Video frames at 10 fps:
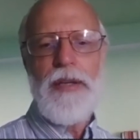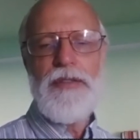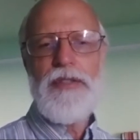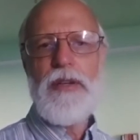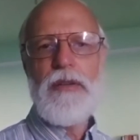And
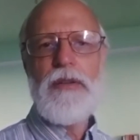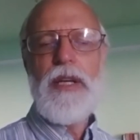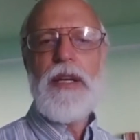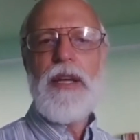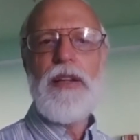so
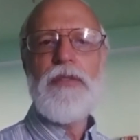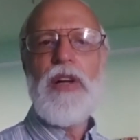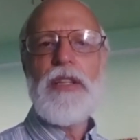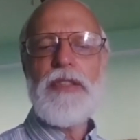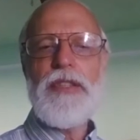
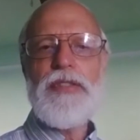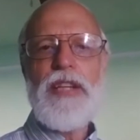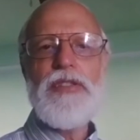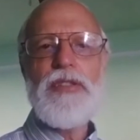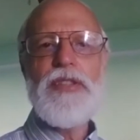Helwald
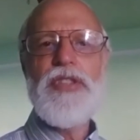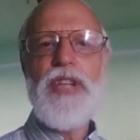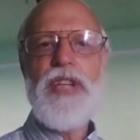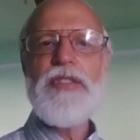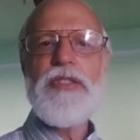essentially
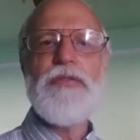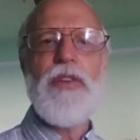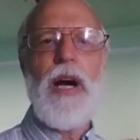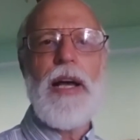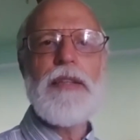
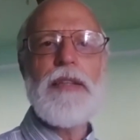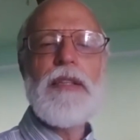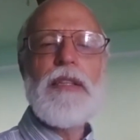justified